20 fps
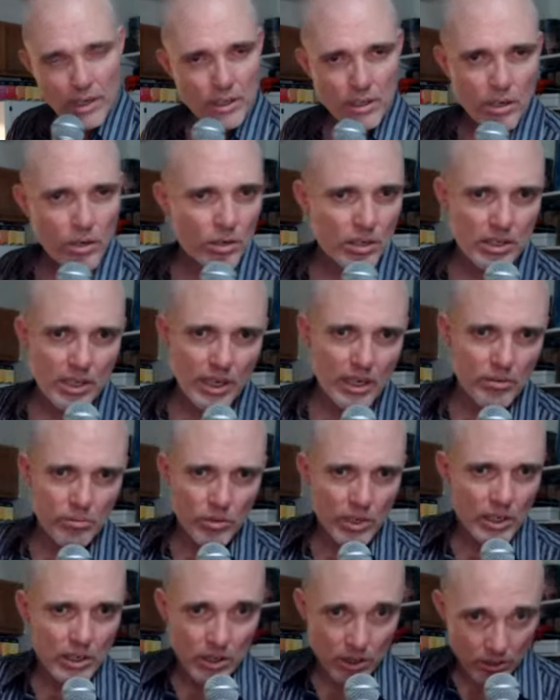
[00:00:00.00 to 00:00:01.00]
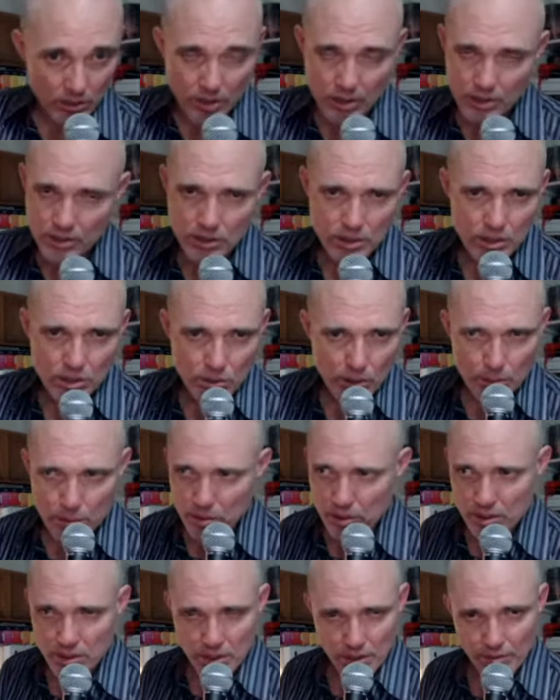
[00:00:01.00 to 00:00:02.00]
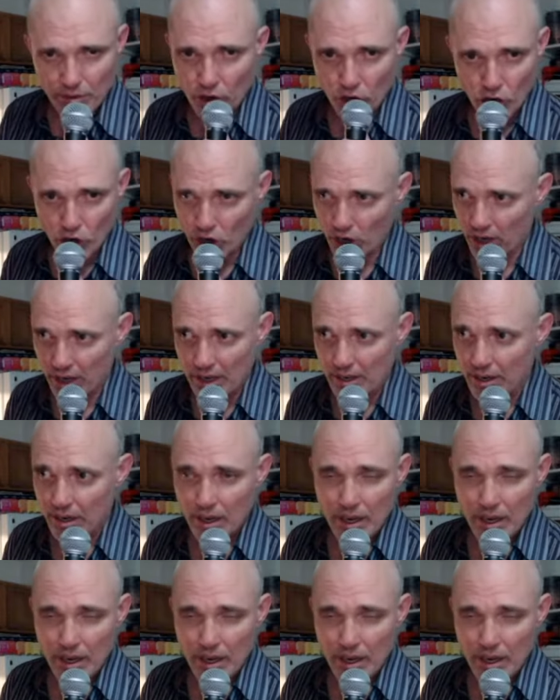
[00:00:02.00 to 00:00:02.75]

You notice I didn't read to you. There's descriptions of her and